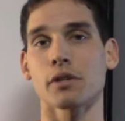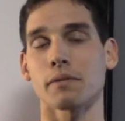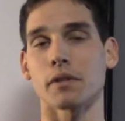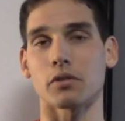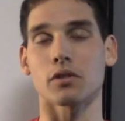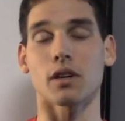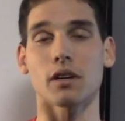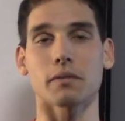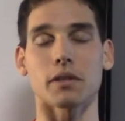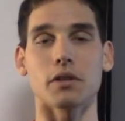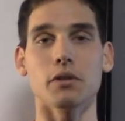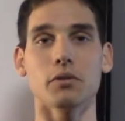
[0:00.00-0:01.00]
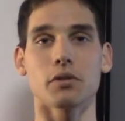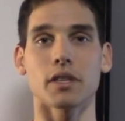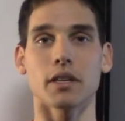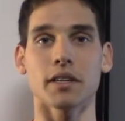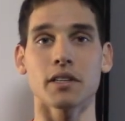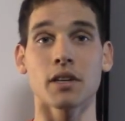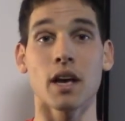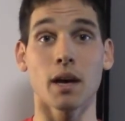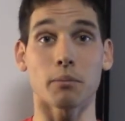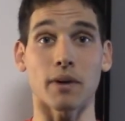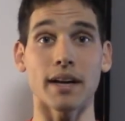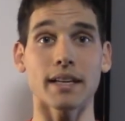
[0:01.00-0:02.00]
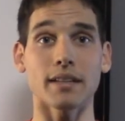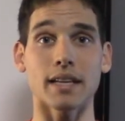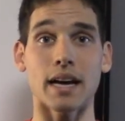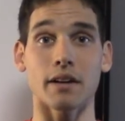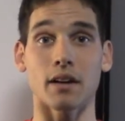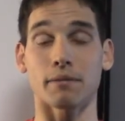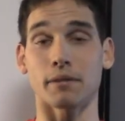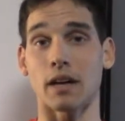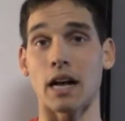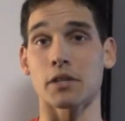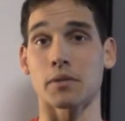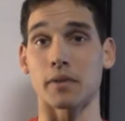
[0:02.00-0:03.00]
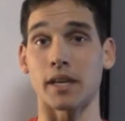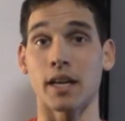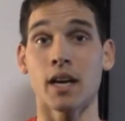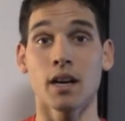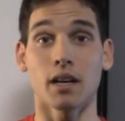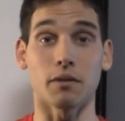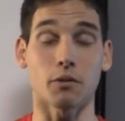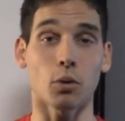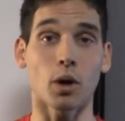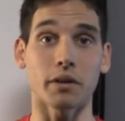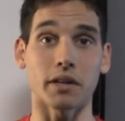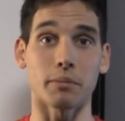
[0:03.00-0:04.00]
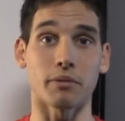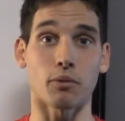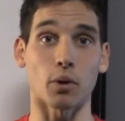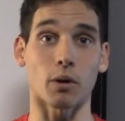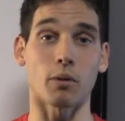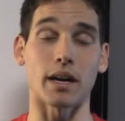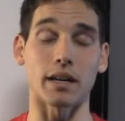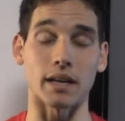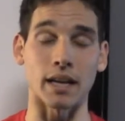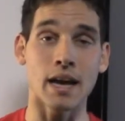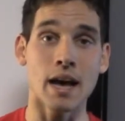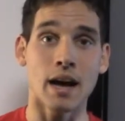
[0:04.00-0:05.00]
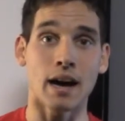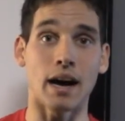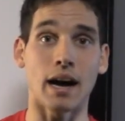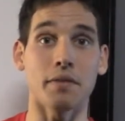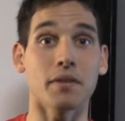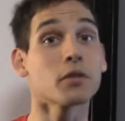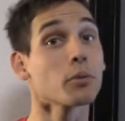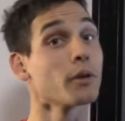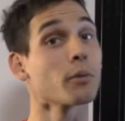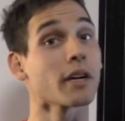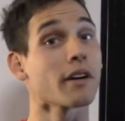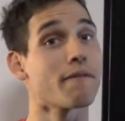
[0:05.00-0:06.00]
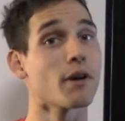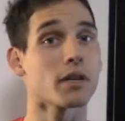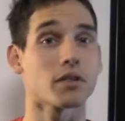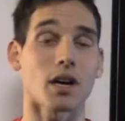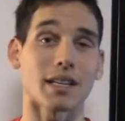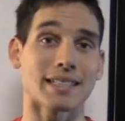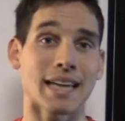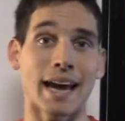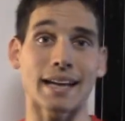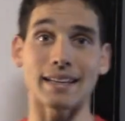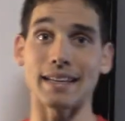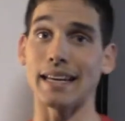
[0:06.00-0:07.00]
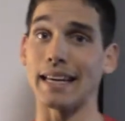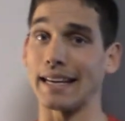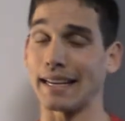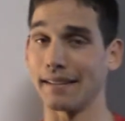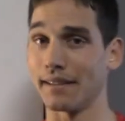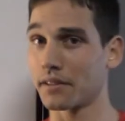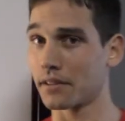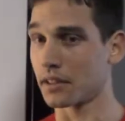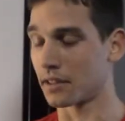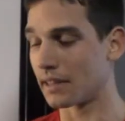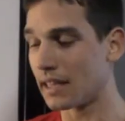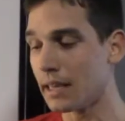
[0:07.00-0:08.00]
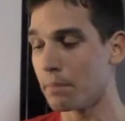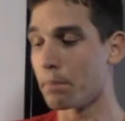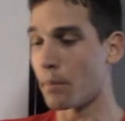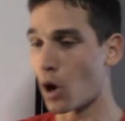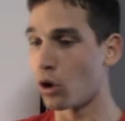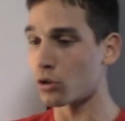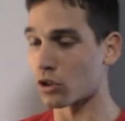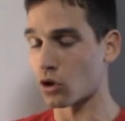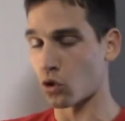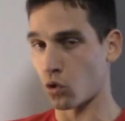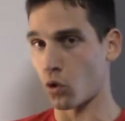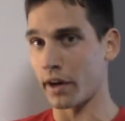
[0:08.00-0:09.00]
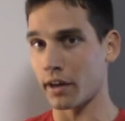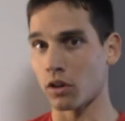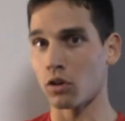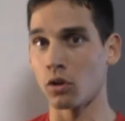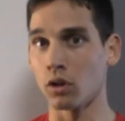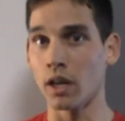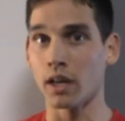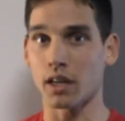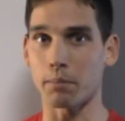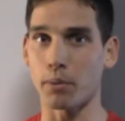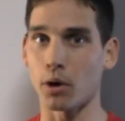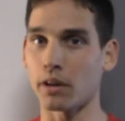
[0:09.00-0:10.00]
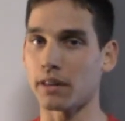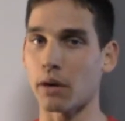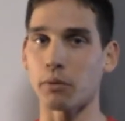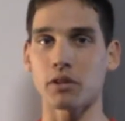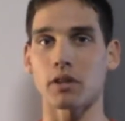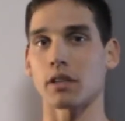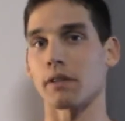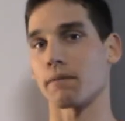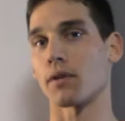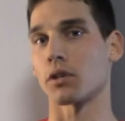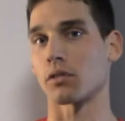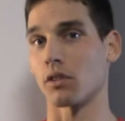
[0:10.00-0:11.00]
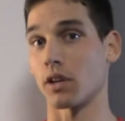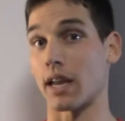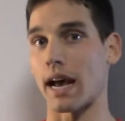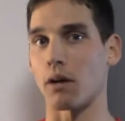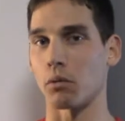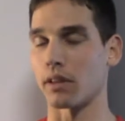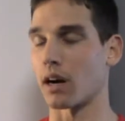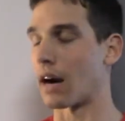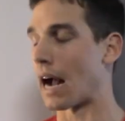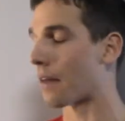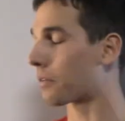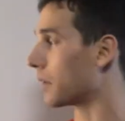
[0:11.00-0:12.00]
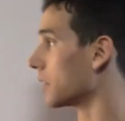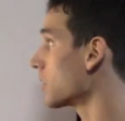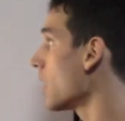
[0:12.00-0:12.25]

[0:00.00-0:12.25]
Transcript: for the start of a new series, breaking down our philosophy of quality before quantity. This week we're gonna focus on technique, and this is the most critical component that we start to first look at with our athletes.